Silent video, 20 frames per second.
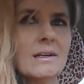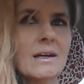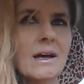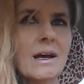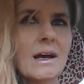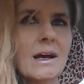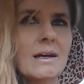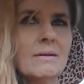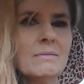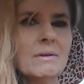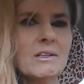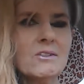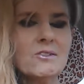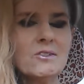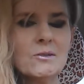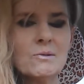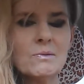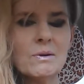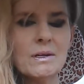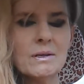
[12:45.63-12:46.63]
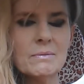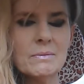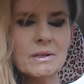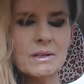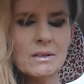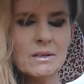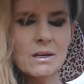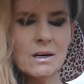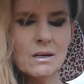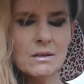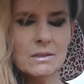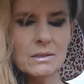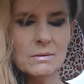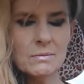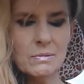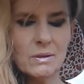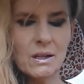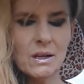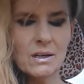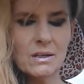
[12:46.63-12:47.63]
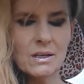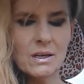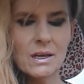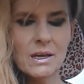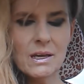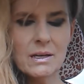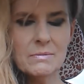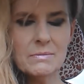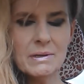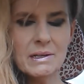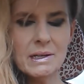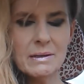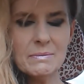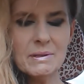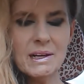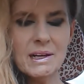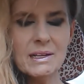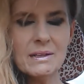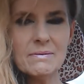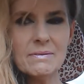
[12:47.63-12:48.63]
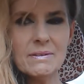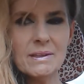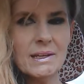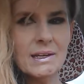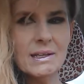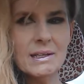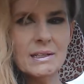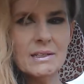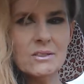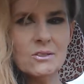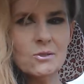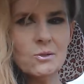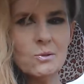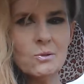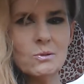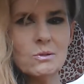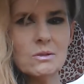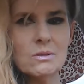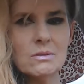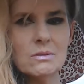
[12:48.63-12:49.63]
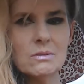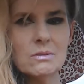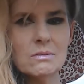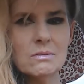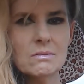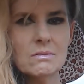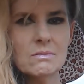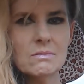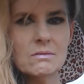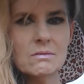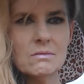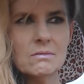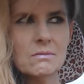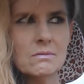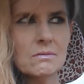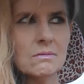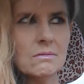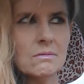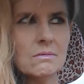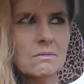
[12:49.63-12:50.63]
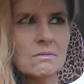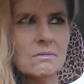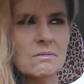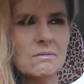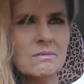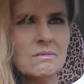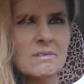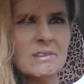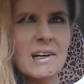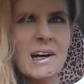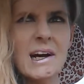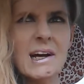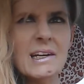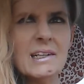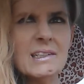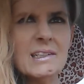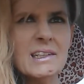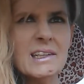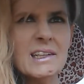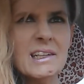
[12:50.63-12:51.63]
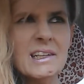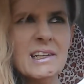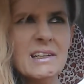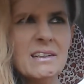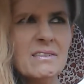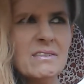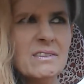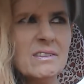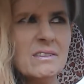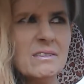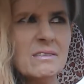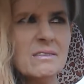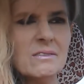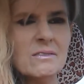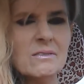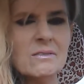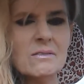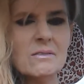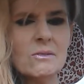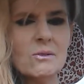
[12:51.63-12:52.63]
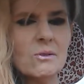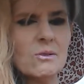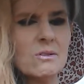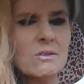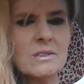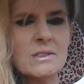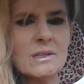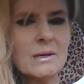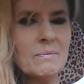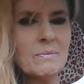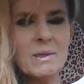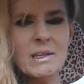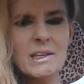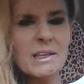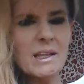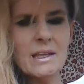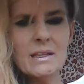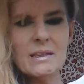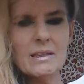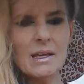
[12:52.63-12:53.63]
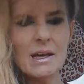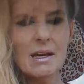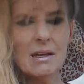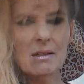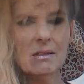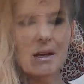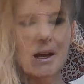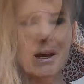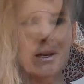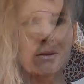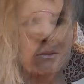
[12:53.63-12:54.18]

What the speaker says: I'm not sure what I'm going to call the blog yet, but I'm kind of leaning toward dying to live or something like that. I